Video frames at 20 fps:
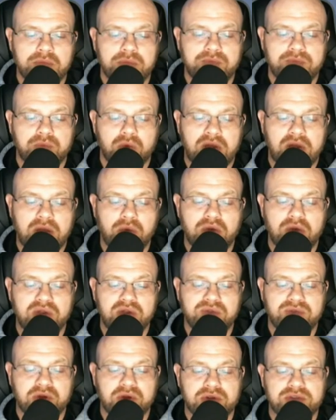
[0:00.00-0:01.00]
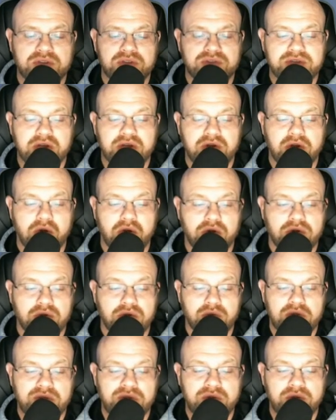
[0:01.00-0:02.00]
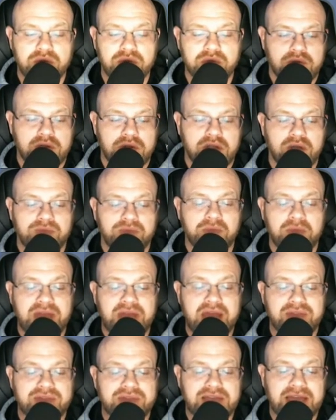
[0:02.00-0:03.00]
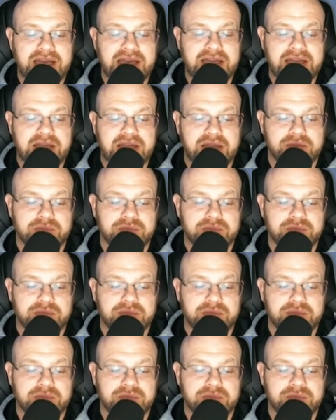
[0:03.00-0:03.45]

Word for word: What I want to do first is share an article with you. It comes from The Athletic.